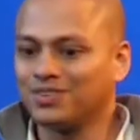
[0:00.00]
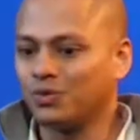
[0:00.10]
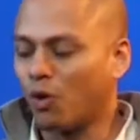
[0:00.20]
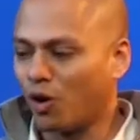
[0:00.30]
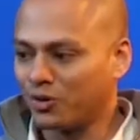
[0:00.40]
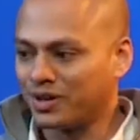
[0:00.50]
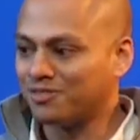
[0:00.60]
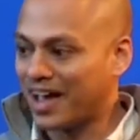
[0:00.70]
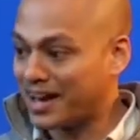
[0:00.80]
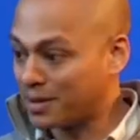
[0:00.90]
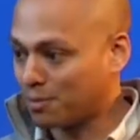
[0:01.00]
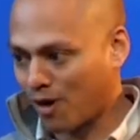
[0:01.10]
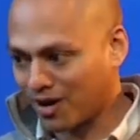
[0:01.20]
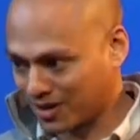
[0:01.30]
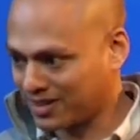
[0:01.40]
quality of any
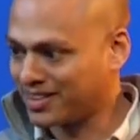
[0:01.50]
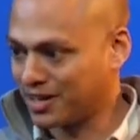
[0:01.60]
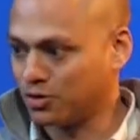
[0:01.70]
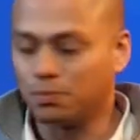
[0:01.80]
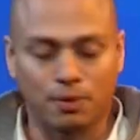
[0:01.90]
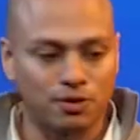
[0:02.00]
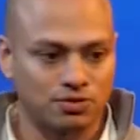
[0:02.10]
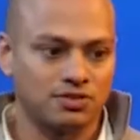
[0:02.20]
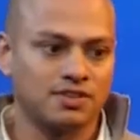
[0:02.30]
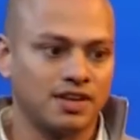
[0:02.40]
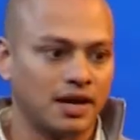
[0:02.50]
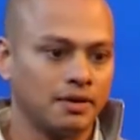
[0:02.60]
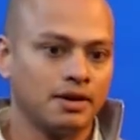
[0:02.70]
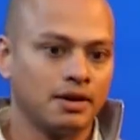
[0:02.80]
product that you purchase today.